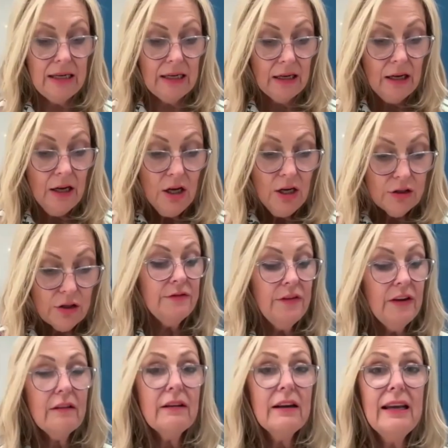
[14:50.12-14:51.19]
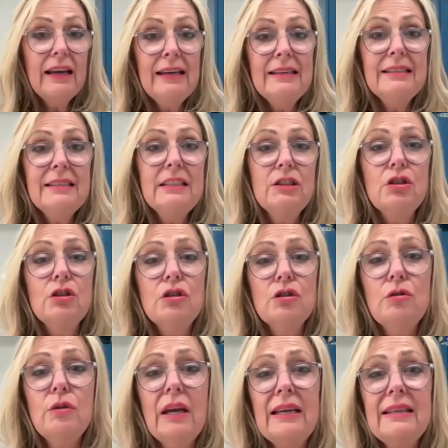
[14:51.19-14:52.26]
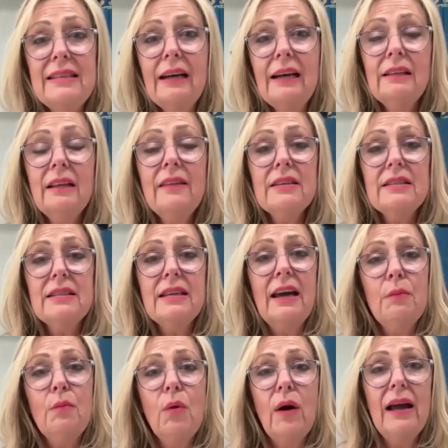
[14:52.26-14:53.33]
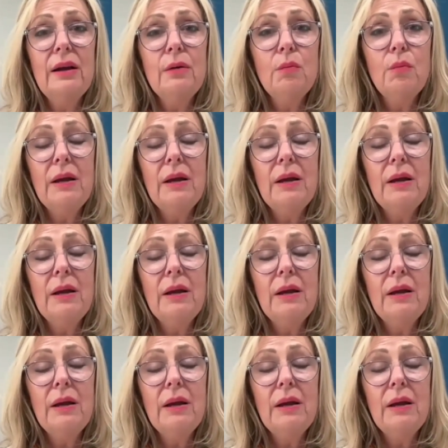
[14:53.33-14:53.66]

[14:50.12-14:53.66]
here. It's very easy to do exactly the same way